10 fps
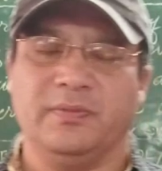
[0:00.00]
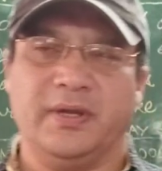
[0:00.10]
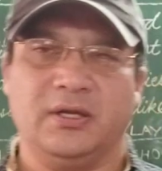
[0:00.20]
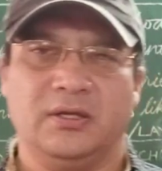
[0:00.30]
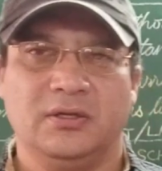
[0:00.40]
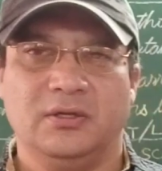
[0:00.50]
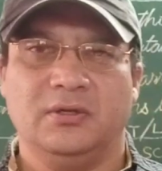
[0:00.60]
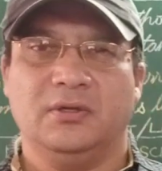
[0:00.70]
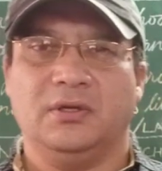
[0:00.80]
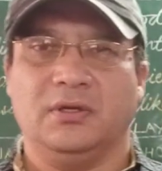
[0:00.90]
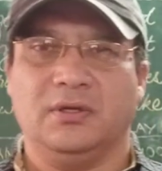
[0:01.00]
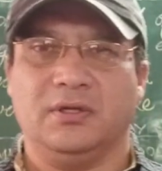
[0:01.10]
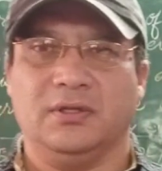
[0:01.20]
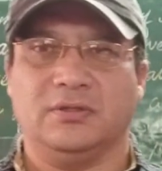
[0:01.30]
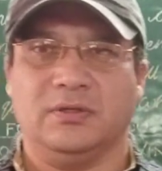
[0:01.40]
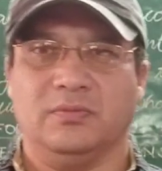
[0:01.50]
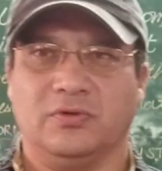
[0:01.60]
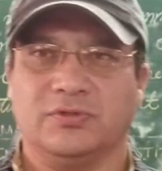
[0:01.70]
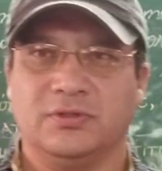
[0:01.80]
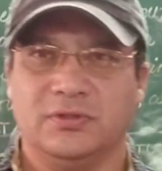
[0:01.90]
remained in the three
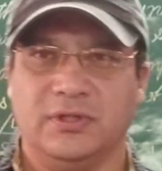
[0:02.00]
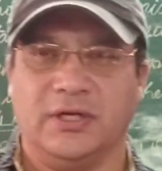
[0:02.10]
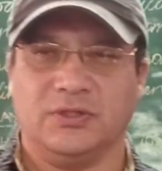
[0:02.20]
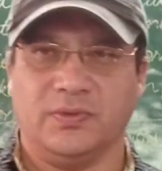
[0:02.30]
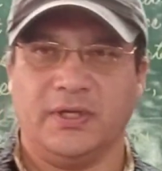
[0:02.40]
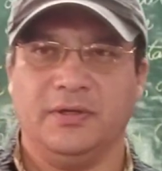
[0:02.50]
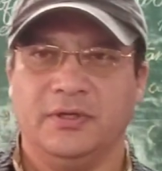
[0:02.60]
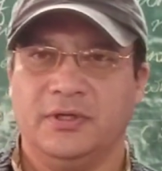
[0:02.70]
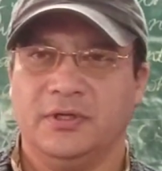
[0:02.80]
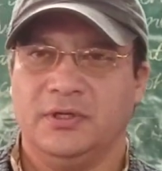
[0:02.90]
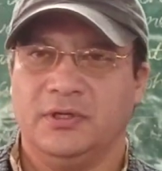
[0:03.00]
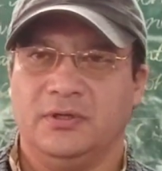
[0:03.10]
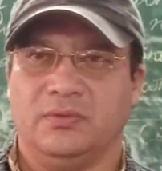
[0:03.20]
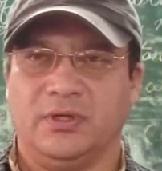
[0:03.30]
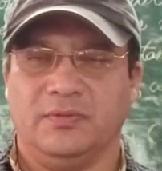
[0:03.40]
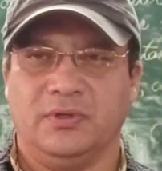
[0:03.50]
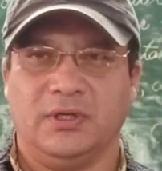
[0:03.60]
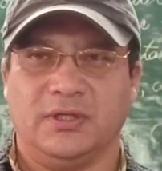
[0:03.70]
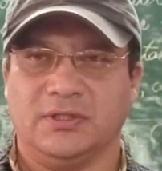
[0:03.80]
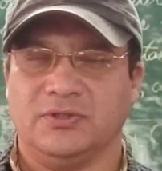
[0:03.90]
books. That is why whatever
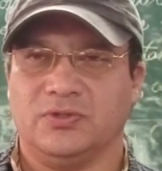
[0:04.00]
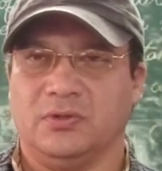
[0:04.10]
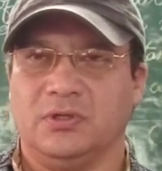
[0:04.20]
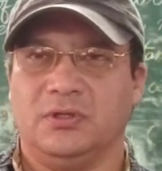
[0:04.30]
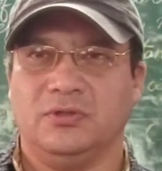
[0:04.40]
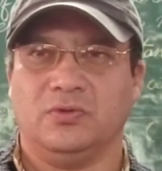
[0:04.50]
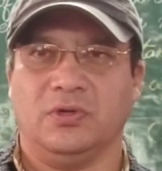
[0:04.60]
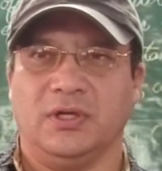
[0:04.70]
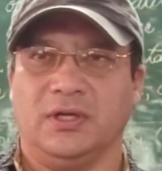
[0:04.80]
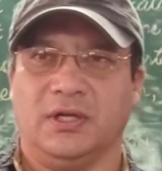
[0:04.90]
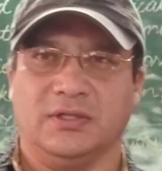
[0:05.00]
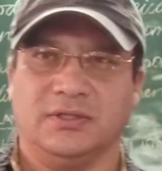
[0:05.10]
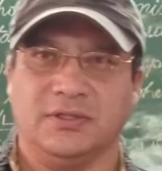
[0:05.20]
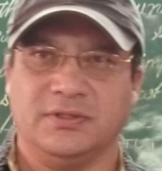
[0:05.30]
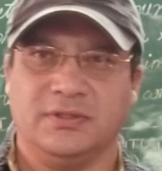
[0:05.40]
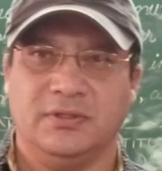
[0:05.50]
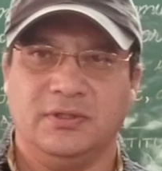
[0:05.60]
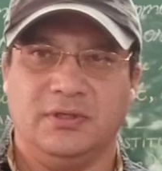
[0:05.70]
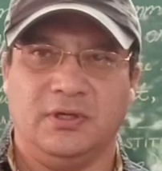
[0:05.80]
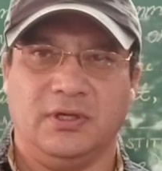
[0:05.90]
lessons taught through online classes,
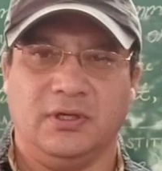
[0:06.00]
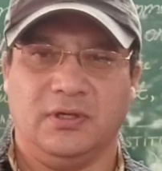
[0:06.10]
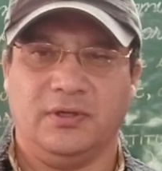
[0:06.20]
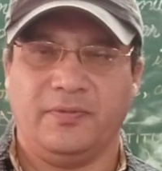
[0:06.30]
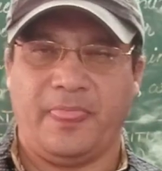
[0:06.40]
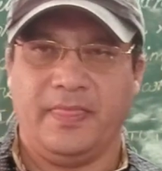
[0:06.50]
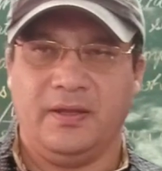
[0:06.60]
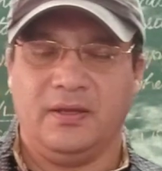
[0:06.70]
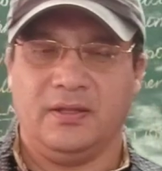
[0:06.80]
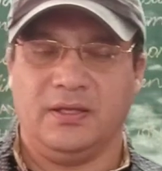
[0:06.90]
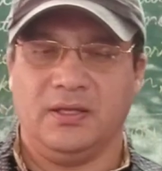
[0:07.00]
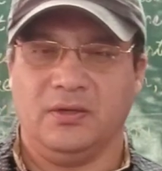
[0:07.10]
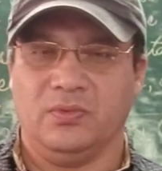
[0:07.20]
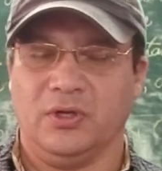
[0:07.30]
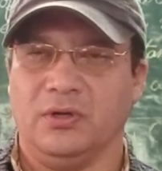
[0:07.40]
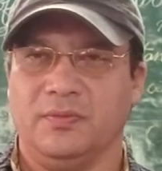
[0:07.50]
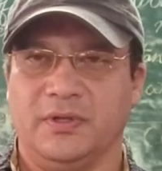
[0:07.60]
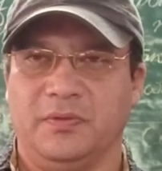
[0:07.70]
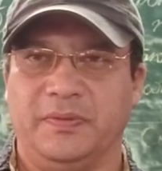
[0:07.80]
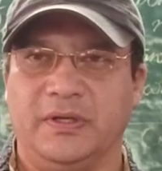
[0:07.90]
they will not
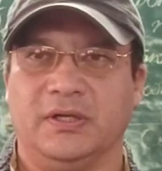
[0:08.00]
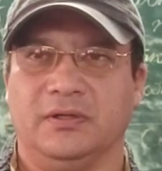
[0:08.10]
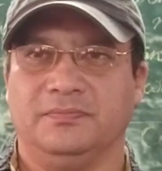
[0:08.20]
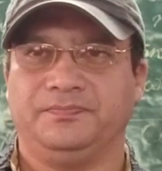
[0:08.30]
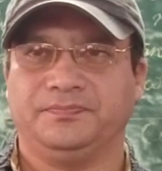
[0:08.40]
be repeated